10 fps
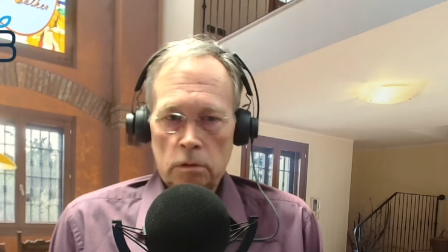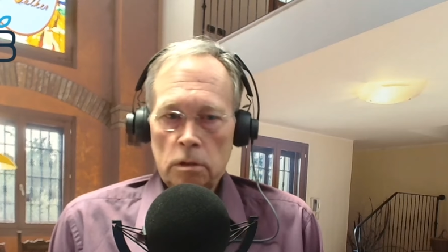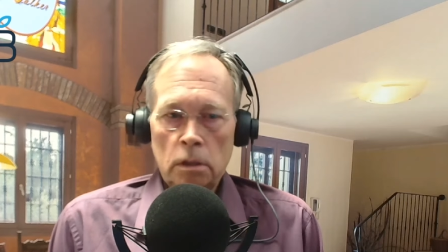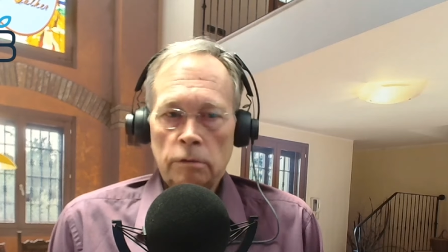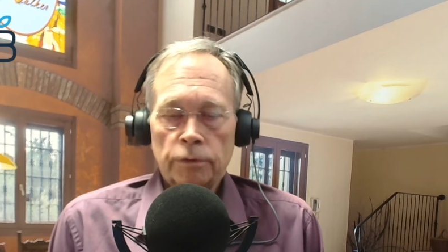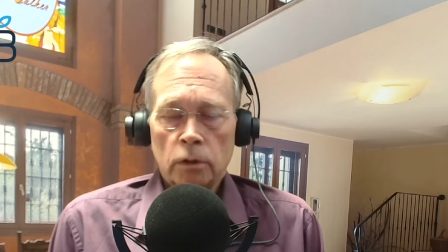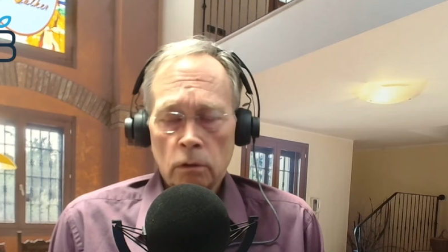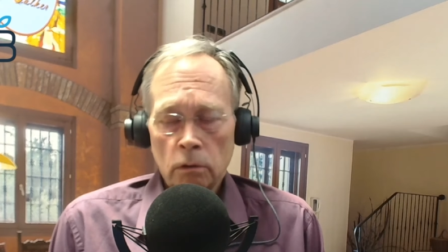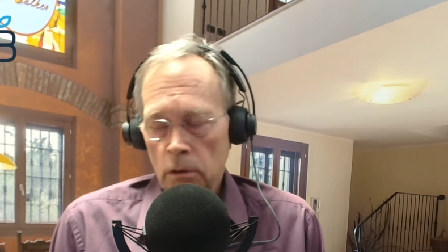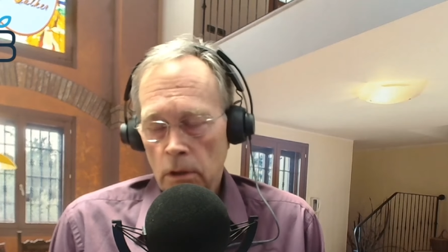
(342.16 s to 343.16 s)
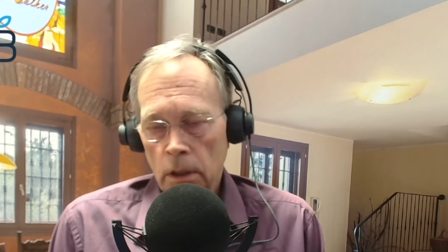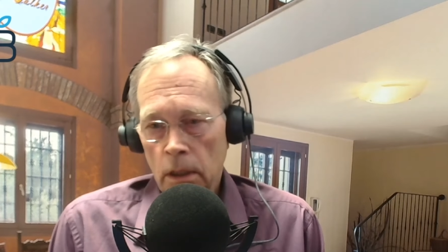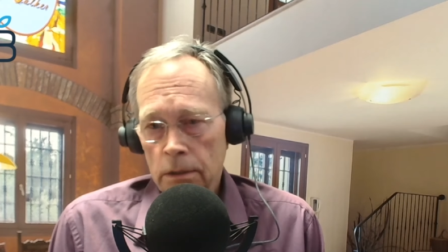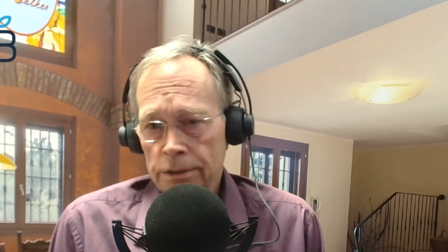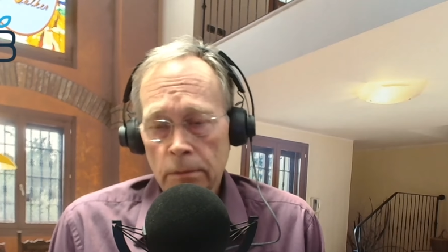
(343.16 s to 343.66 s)
if you're
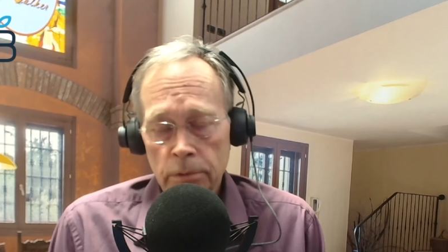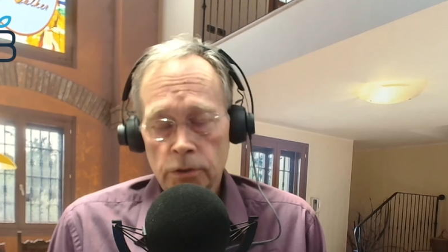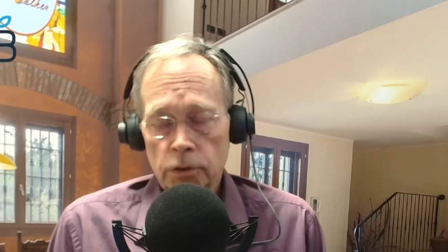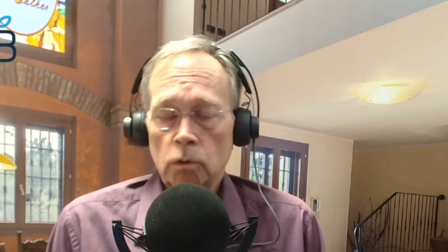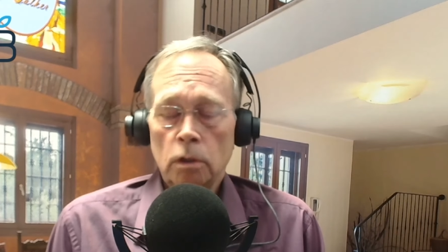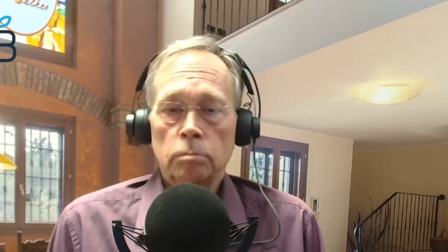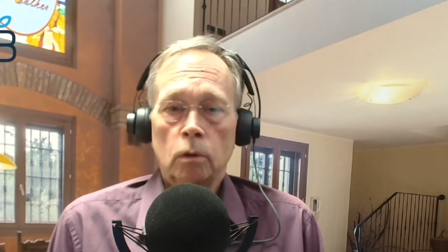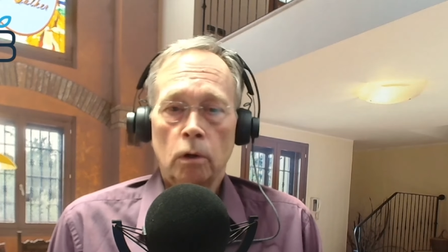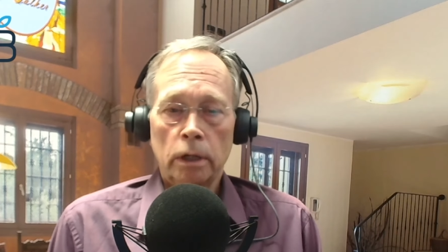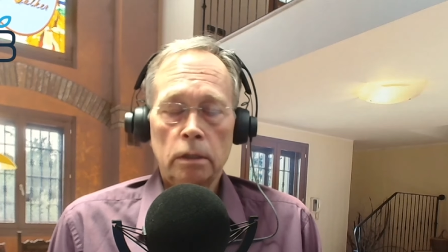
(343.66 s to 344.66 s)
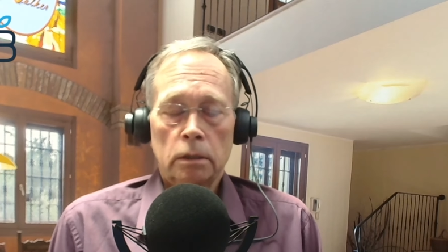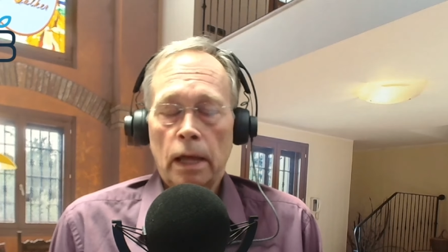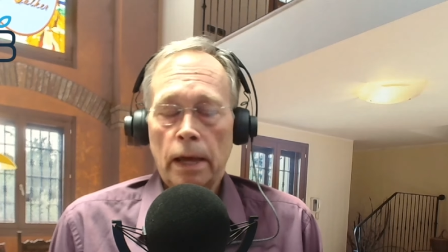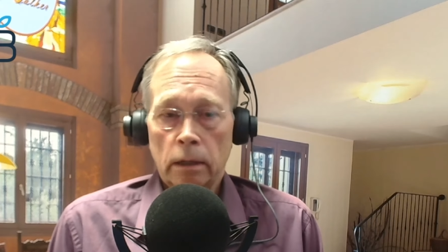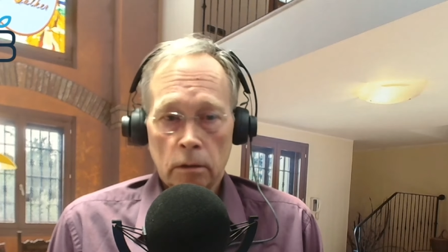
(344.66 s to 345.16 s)
a W-2 employee
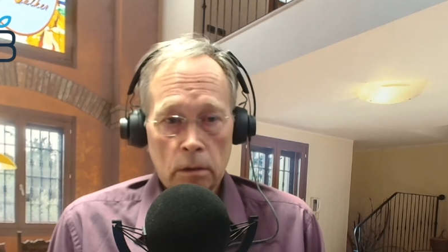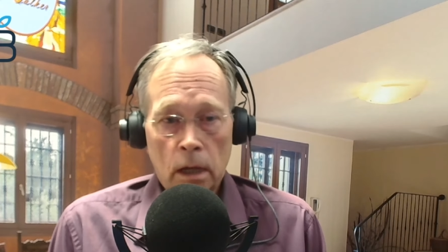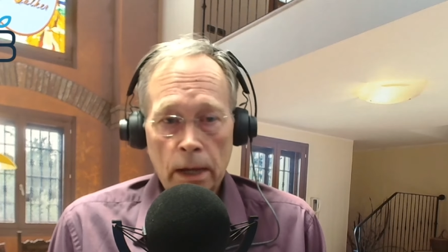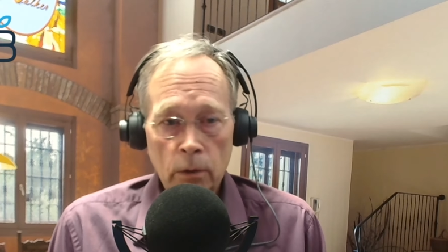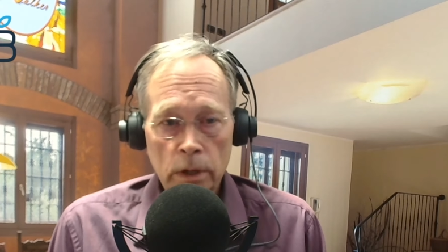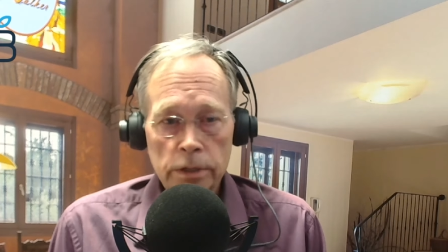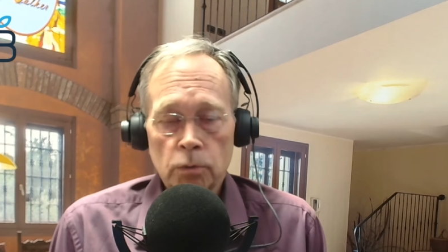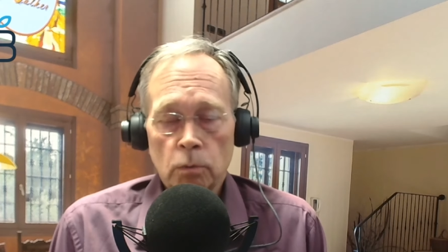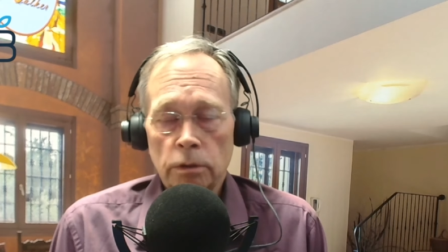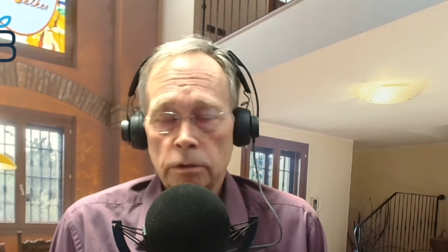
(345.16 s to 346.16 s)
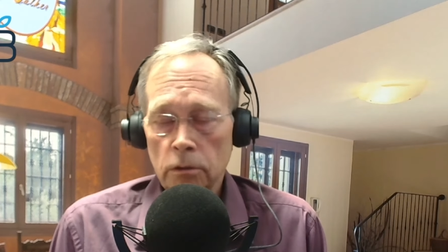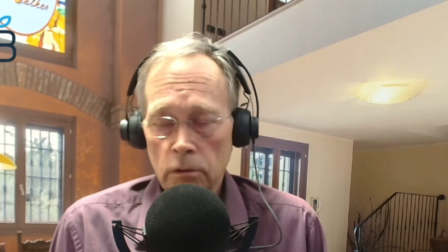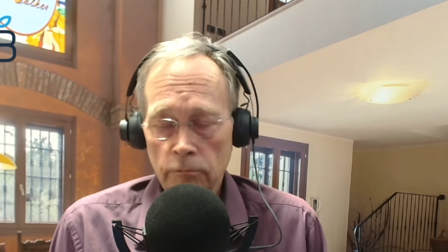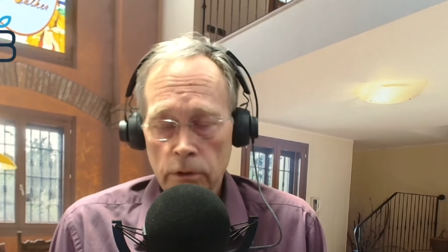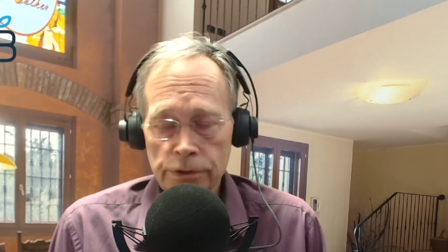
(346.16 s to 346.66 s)
like I was with the
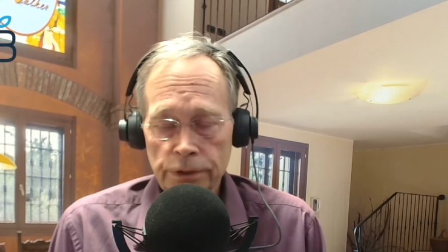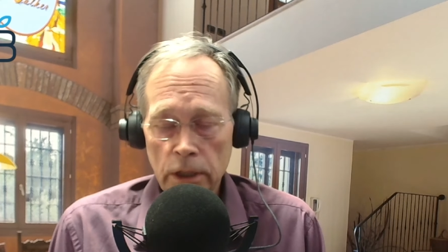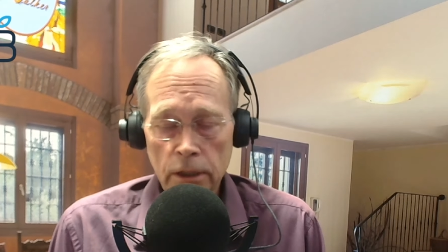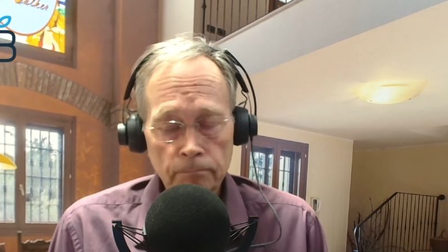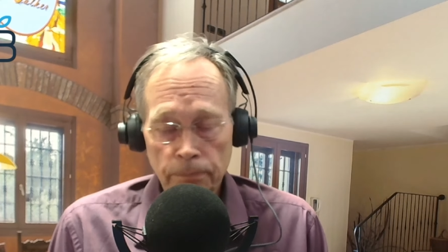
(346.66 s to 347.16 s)
university.